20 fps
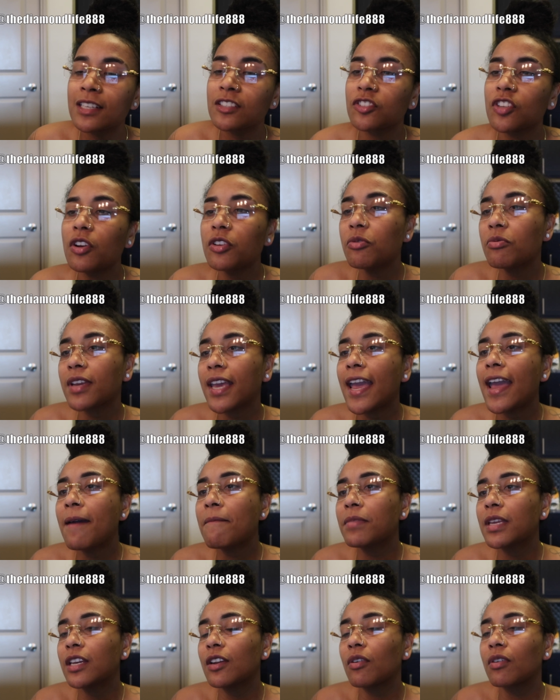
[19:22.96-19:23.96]
so you
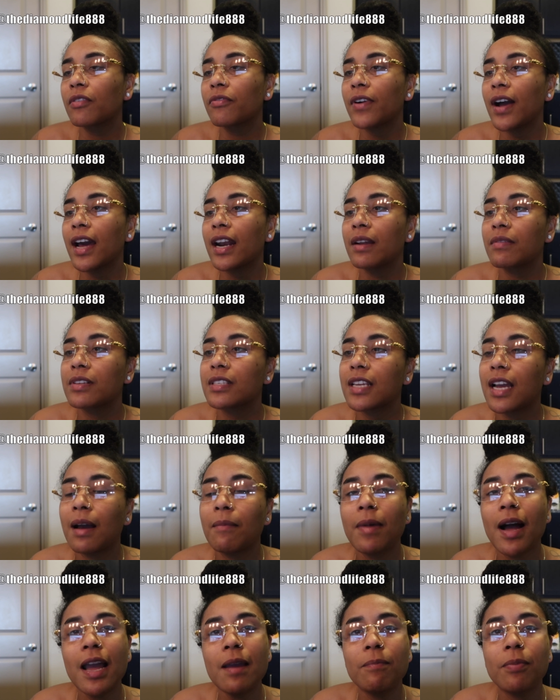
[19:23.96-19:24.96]
can be notified every
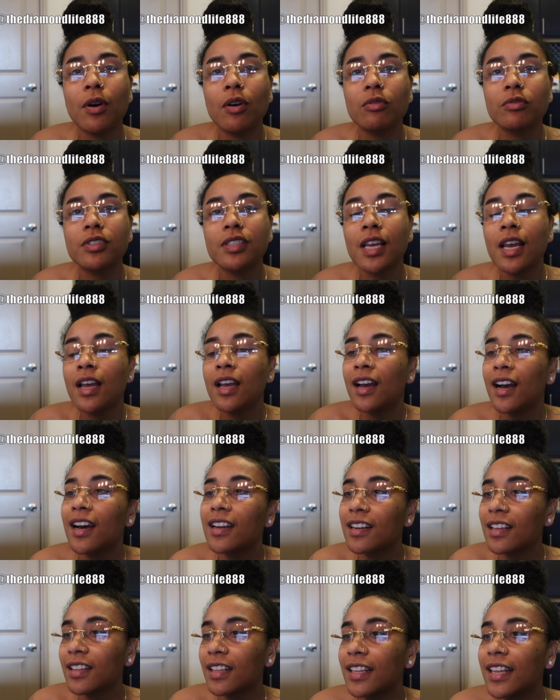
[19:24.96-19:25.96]
time I post
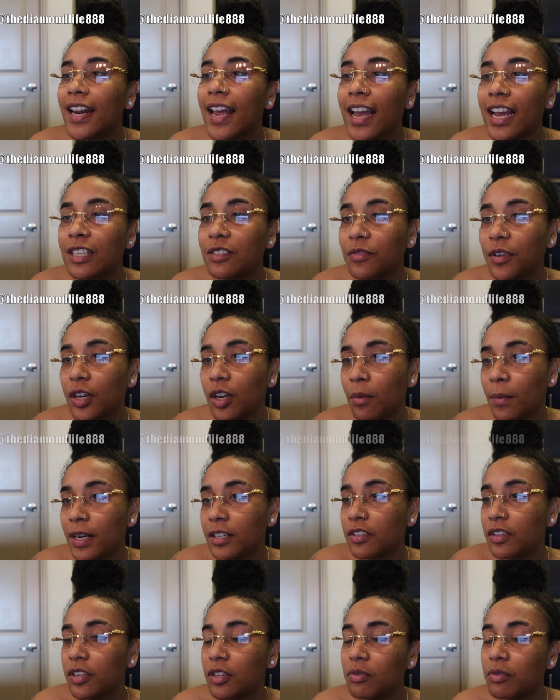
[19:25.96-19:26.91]
another little ass video. Make sure